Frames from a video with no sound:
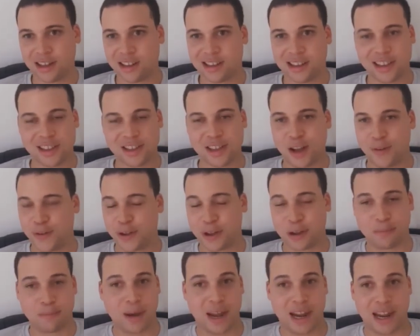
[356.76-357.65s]
there's nothing
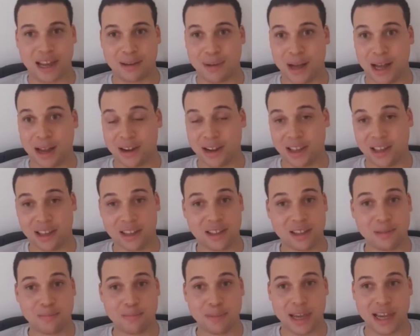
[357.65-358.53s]
compelling about
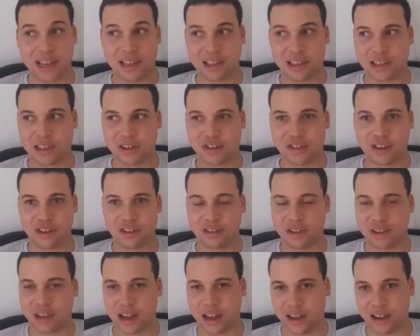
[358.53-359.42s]
this. The beats are
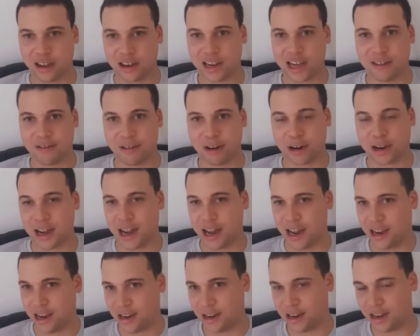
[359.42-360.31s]
just like they're
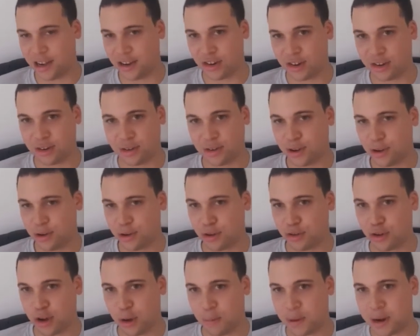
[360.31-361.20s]
okay. They just do the
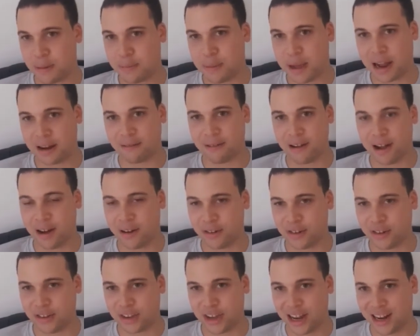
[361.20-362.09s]
job in the
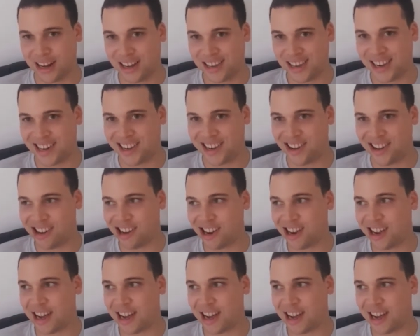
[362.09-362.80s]
background, just like tinny hi